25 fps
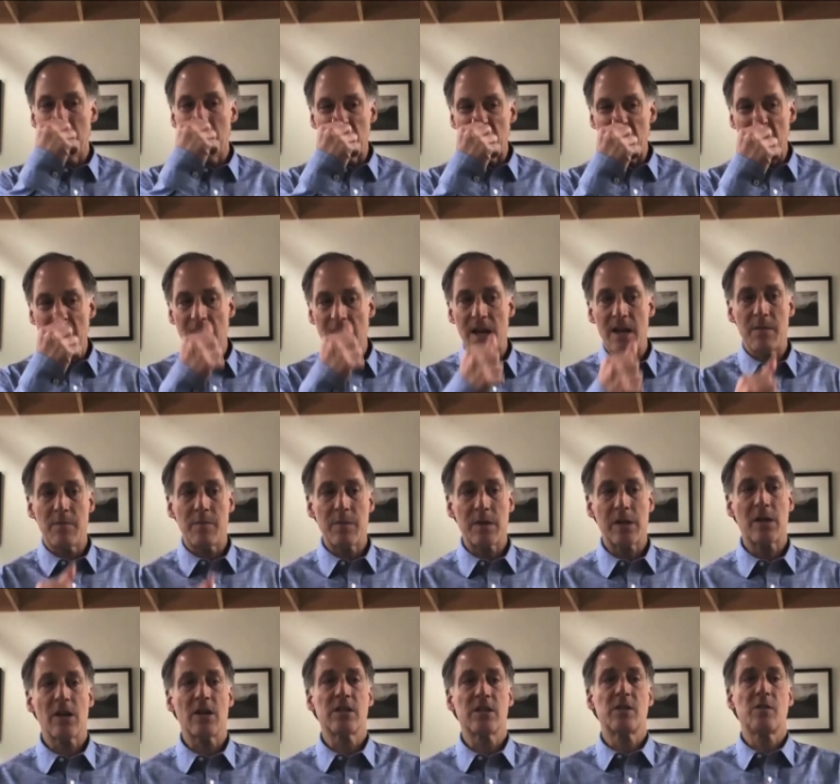And
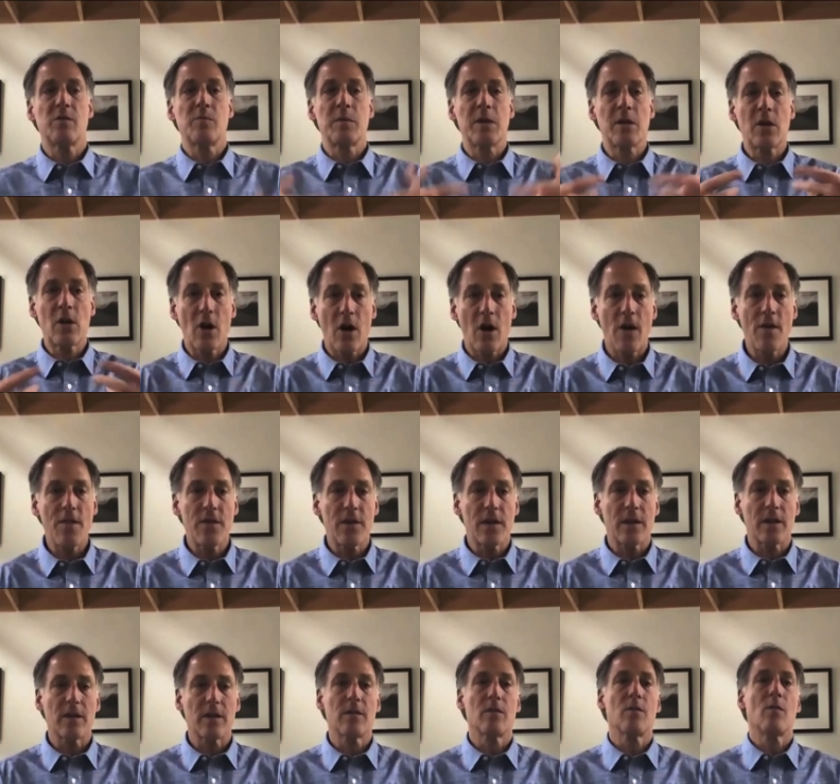because he would be
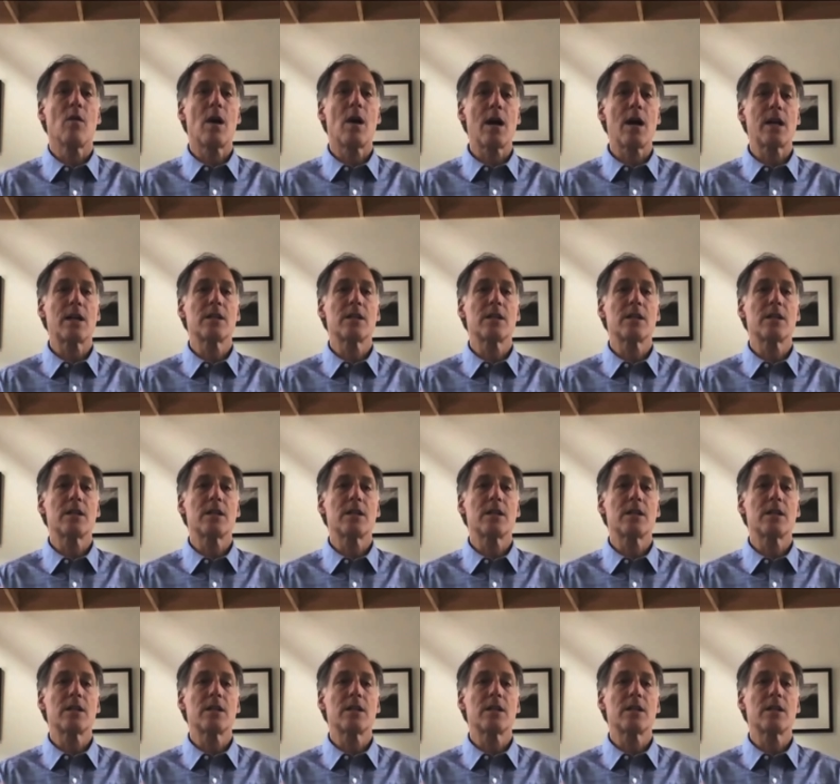coughing. Why?